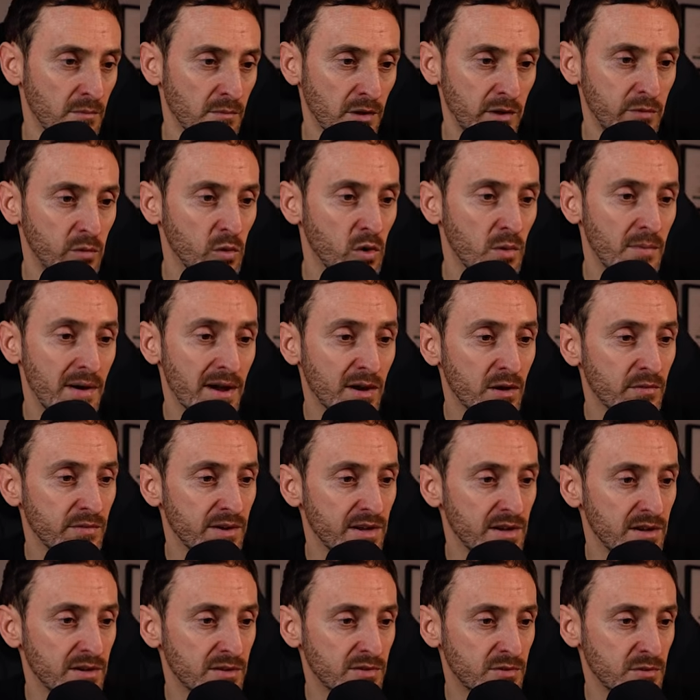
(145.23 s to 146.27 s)
But if we go back over
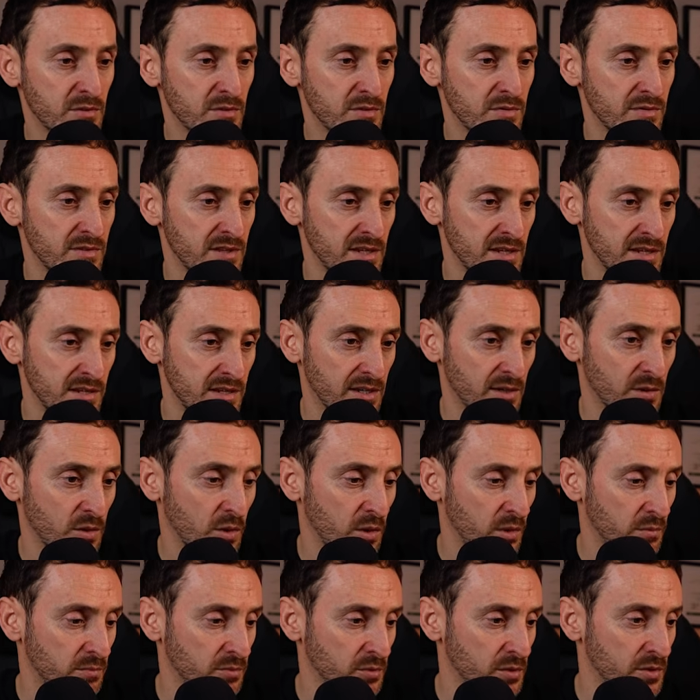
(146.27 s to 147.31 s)
here to the
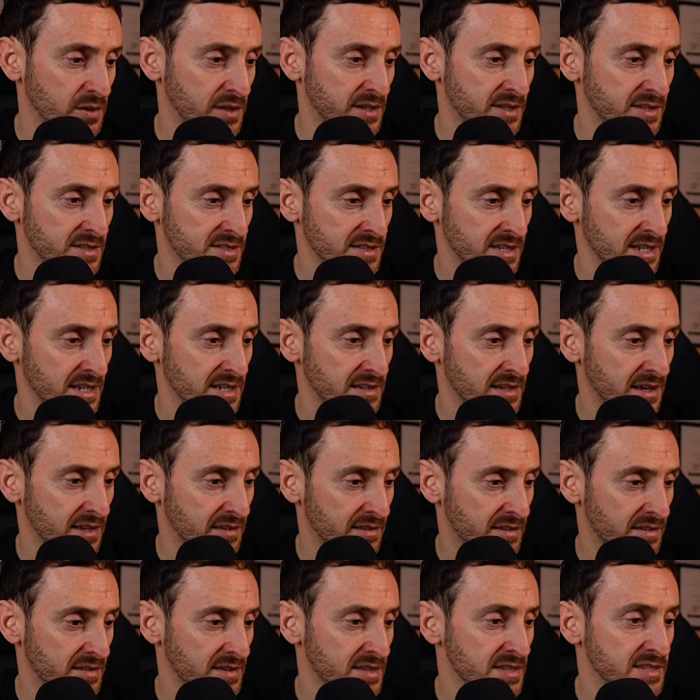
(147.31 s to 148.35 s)
GitHub, you can see
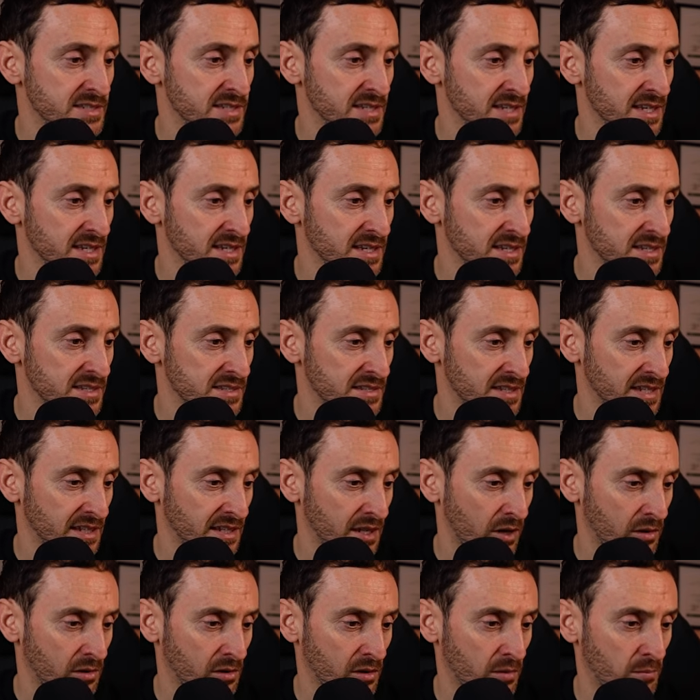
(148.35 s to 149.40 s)
that this is the
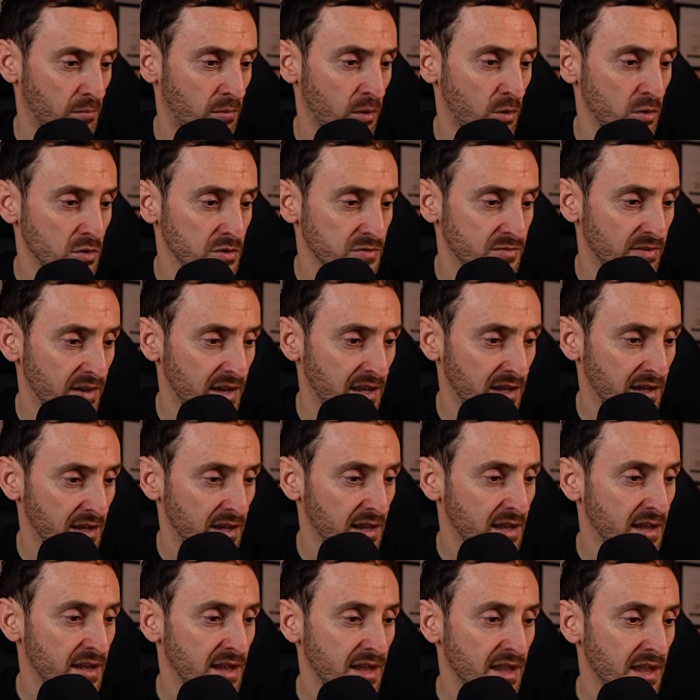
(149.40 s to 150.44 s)
Docker Compose file.
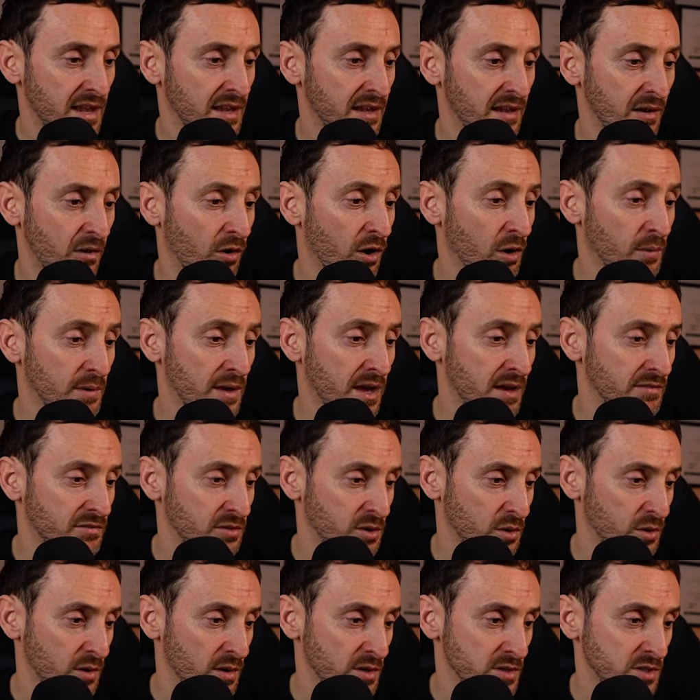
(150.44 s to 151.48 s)
All we have to
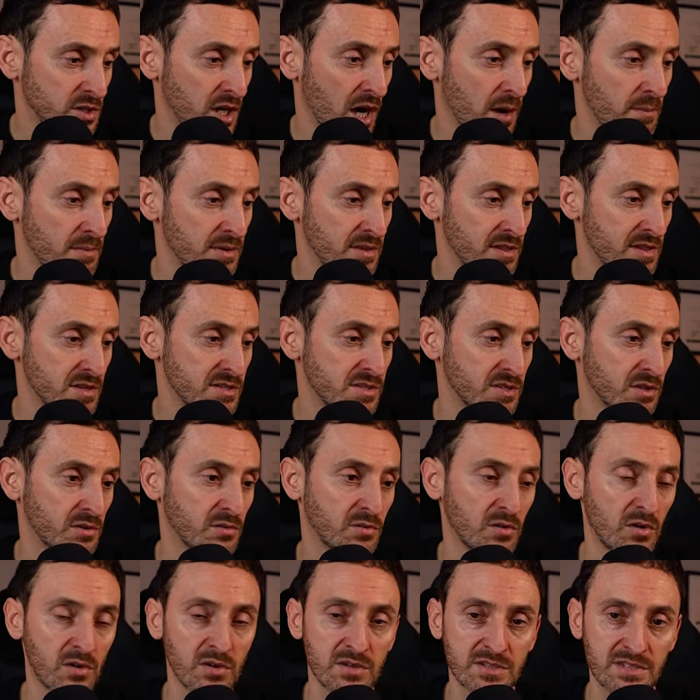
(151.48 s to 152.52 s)
do is copy this
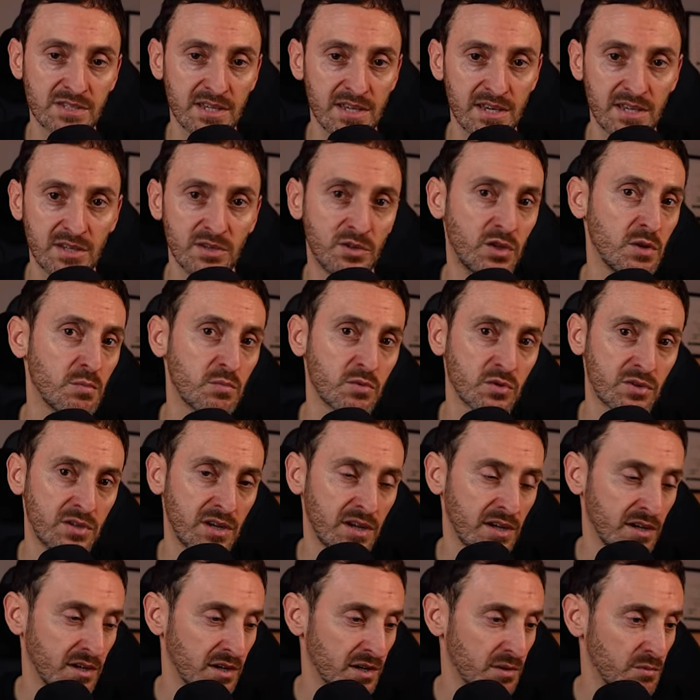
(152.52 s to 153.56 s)
across into
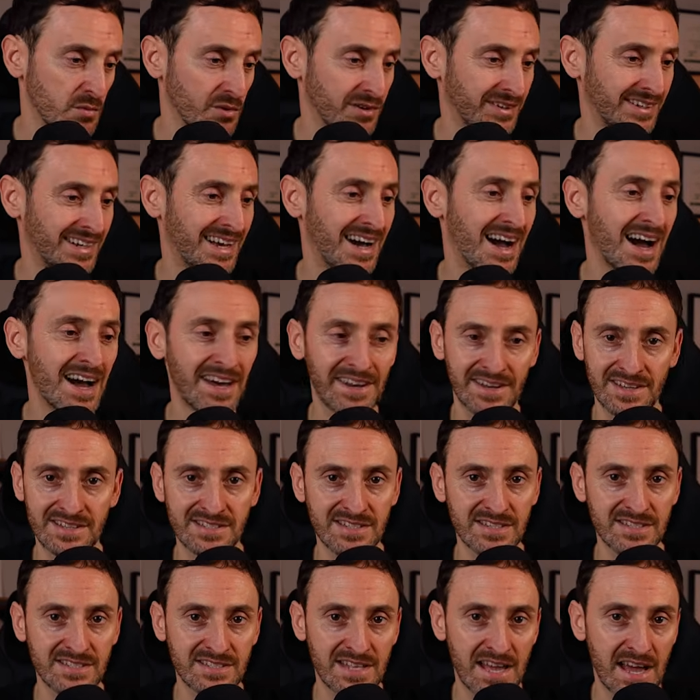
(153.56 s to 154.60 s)
Portainer. We're going to add it
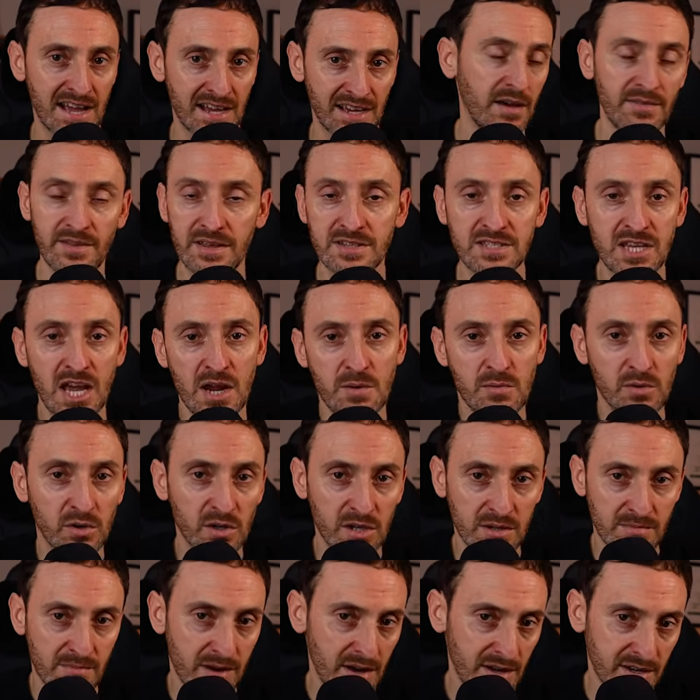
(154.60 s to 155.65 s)
as a stack, and that's how we're
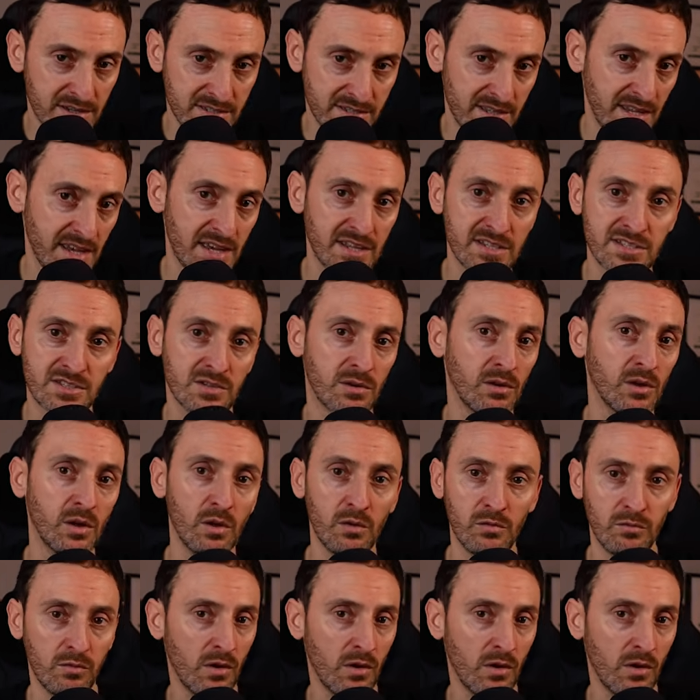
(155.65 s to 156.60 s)
going to manage the install of